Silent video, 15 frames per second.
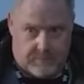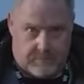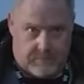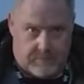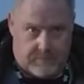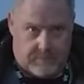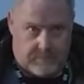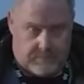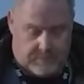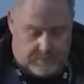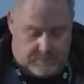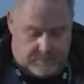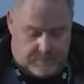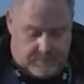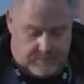
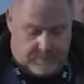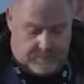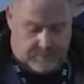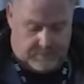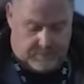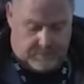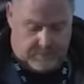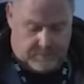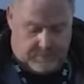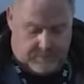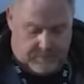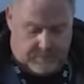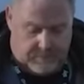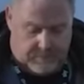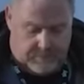
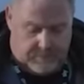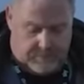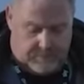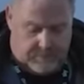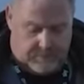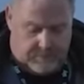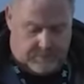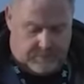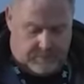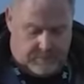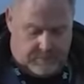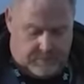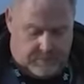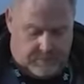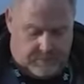
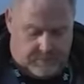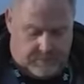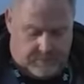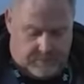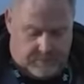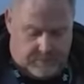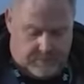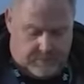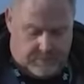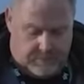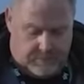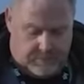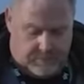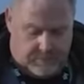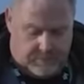
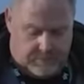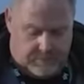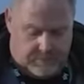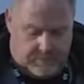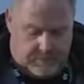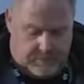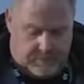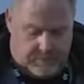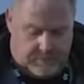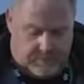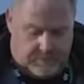(not speaking)